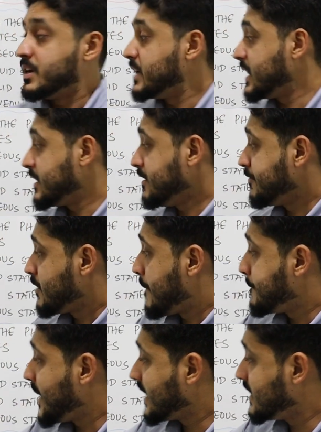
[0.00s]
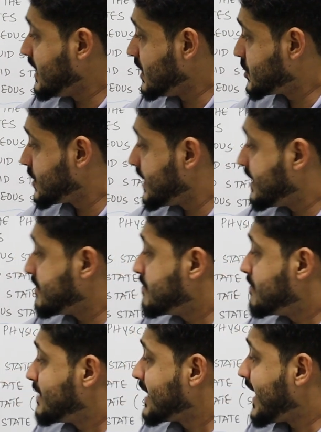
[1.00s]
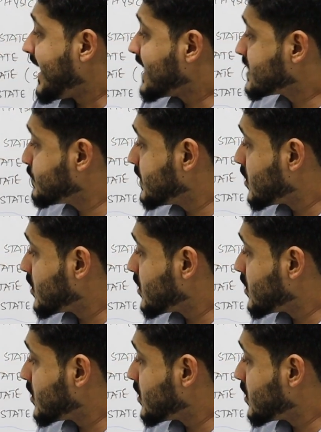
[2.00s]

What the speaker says: Now, magnesium reacts